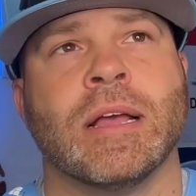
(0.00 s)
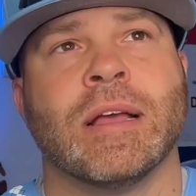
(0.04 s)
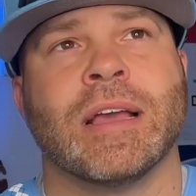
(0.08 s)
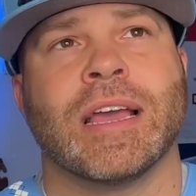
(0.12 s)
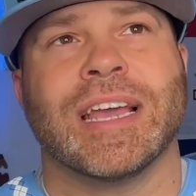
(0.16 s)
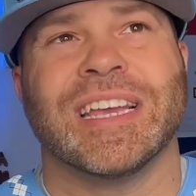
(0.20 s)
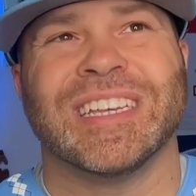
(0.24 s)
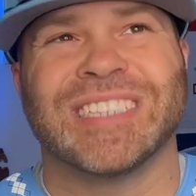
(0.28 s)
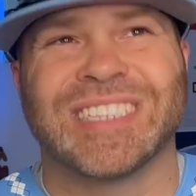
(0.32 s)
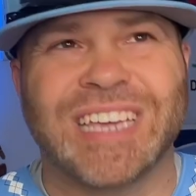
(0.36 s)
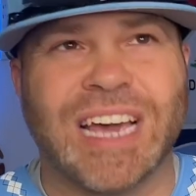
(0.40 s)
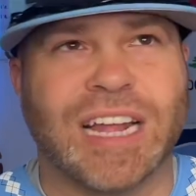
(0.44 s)

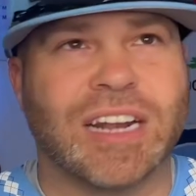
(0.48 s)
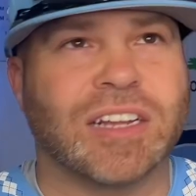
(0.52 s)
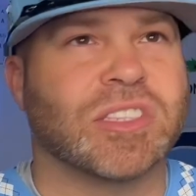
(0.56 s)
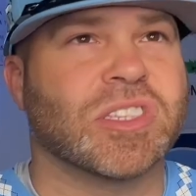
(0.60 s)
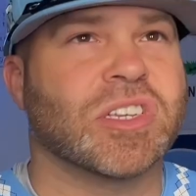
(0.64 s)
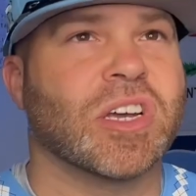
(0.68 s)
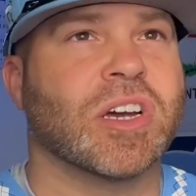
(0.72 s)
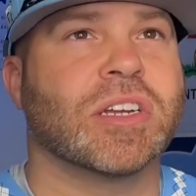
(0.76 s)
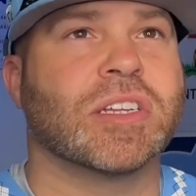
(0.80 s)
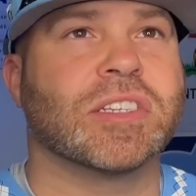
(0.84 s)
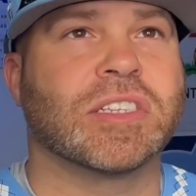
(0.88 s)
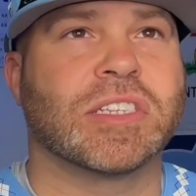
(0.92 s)
He's got a
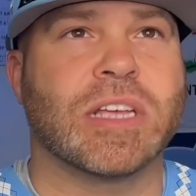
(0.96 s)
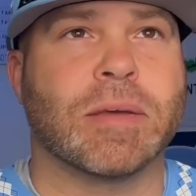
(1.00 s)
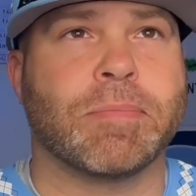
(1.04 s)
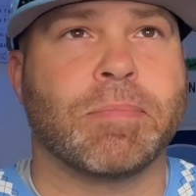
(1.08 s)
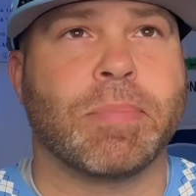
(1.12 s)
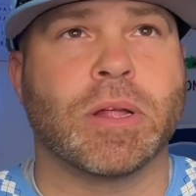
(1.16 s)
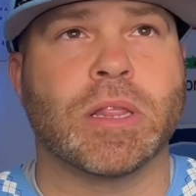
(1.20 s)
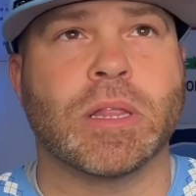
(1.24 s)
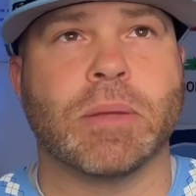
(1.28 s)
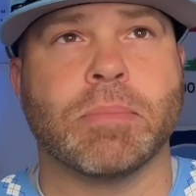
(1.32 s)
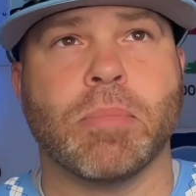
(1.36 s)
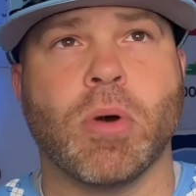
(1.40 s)
ton of zip
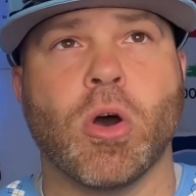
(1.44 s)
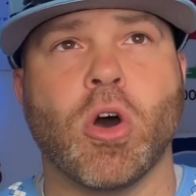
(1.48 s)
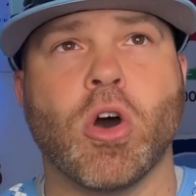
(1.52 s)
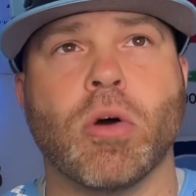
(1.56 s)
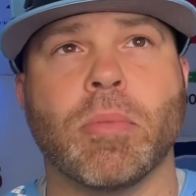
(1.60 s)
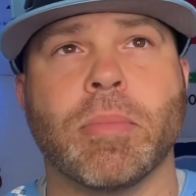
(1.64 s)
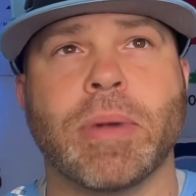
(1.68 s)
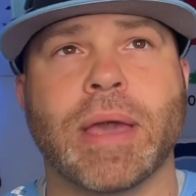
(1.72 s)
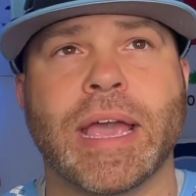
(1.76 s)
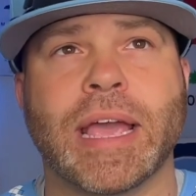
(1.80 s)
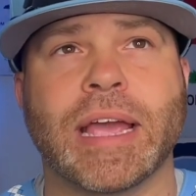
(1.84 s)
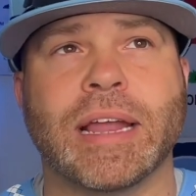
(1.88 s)
on the ball,
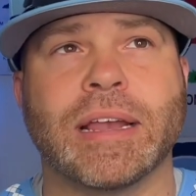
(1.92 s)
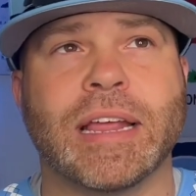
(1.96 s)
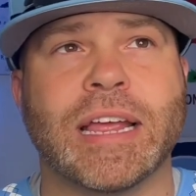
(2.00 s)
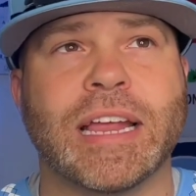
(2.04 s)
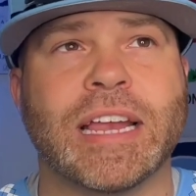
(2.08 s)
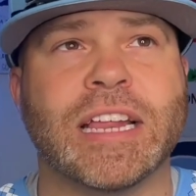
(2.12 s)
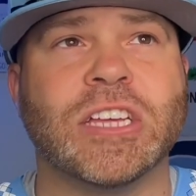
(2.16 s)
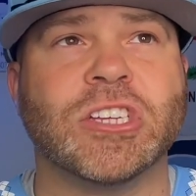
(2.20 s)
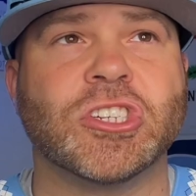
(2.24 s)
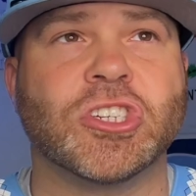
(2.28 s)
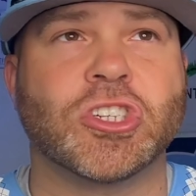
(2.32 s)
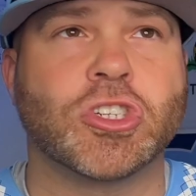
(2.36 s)
man,
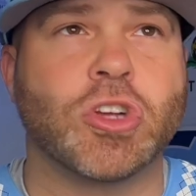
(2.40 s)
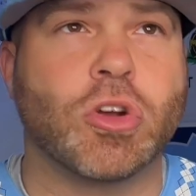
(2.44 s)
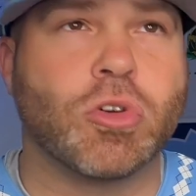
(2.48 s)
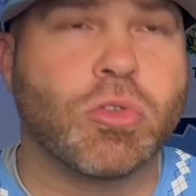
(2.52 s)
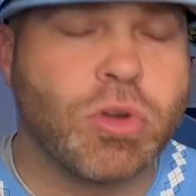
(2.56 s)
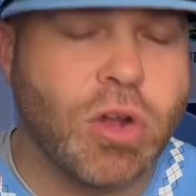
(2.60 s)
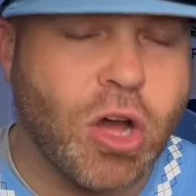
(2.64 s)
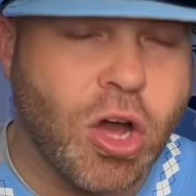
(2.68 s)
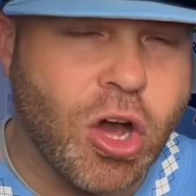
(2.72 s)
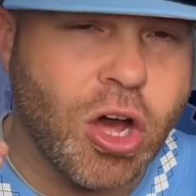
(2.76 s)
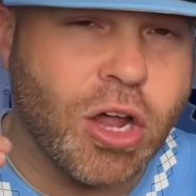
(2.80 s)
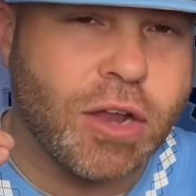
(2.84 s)
and he
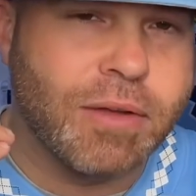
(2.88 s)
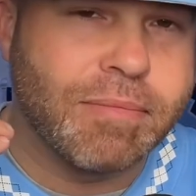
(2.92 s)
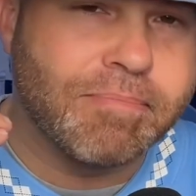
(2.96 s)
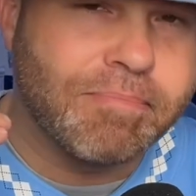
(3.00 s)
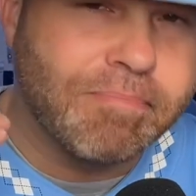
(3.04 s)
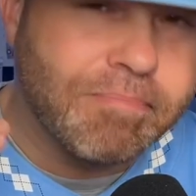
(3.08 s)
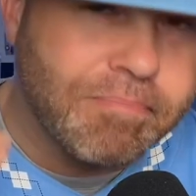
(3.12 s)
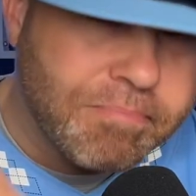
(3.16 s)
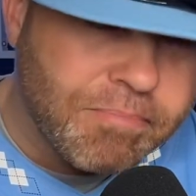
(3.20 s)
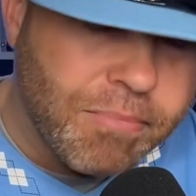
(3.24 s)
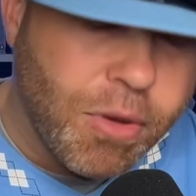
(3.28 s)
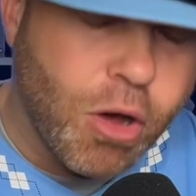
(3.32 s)
showed on
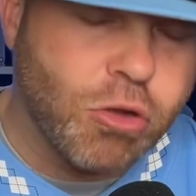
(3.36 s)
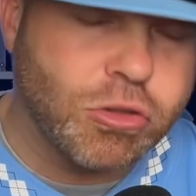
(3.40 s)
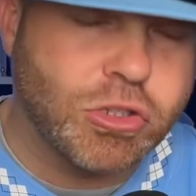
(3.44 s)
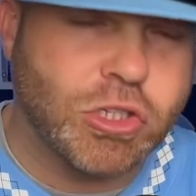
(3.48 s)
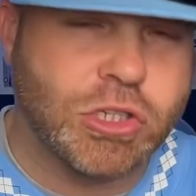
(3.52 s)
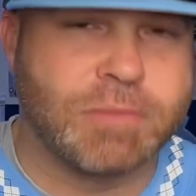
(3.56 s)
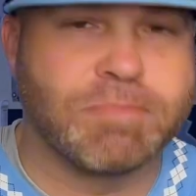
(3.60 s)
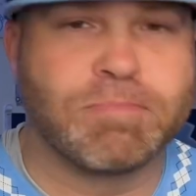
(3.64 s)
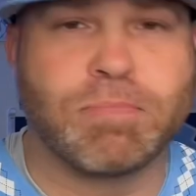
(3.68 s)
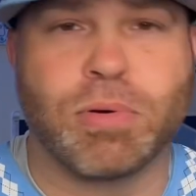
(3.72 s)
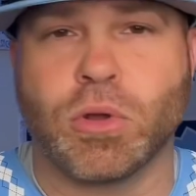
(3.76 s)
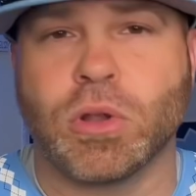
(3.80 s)

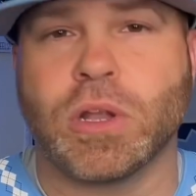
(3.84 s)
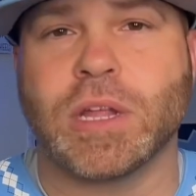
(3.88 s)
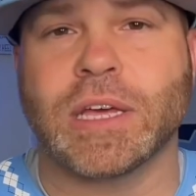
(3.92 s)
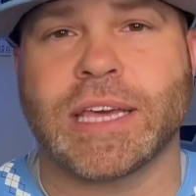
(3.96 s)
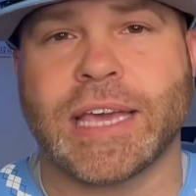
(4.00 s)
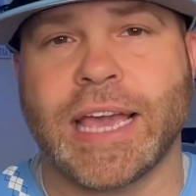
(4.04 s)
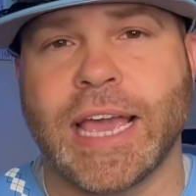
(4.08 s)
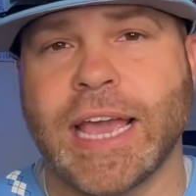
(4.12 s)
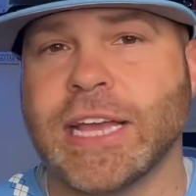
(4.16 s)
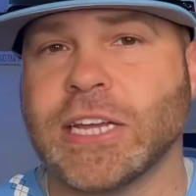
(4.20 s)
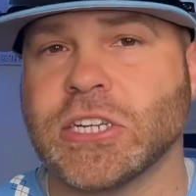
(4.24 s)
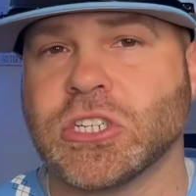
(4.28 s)
multiple
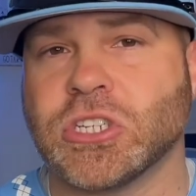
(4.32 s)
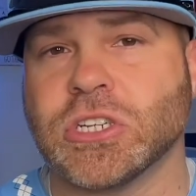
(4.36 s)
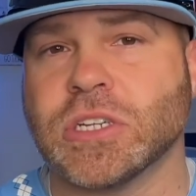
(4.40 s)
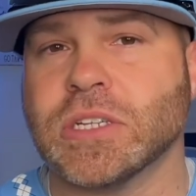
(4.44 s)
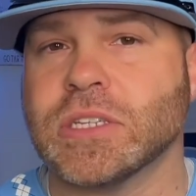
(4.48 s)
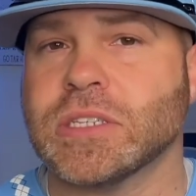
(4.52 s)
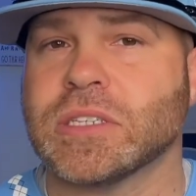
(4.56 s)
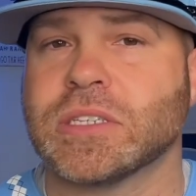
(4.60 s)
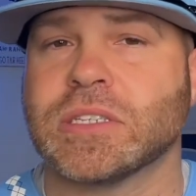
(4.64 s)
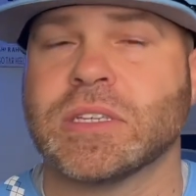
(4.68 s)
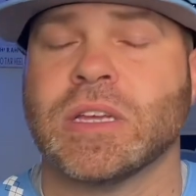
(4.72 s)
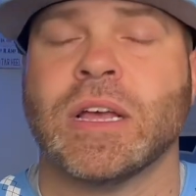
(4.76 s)

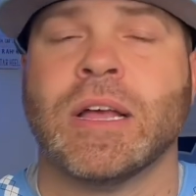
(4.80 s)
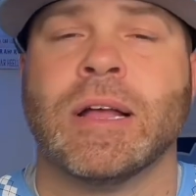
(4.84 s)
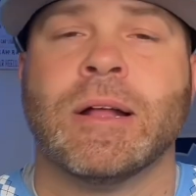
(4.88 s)
occasions